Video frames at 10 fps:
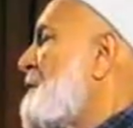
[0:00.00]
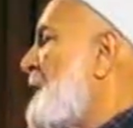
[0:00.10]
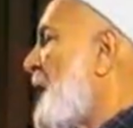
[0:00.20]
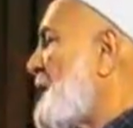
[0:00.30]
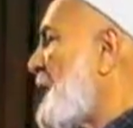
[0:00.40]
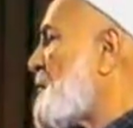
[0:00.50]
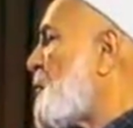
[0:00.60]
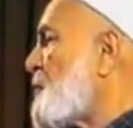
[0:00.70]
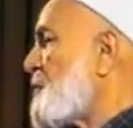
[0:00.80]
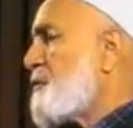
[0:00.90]
The ayah I
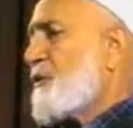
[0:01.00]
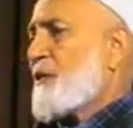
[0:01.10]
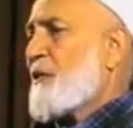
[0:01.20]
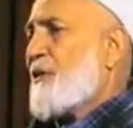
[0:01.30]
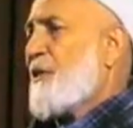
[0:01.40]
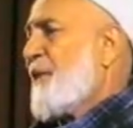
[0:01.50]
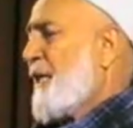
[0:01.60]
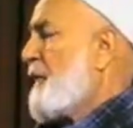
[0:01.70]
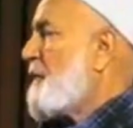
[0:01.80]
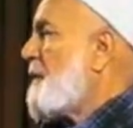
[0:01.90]
quoted to you just now, at the
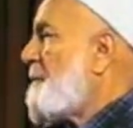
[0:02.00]
beginning.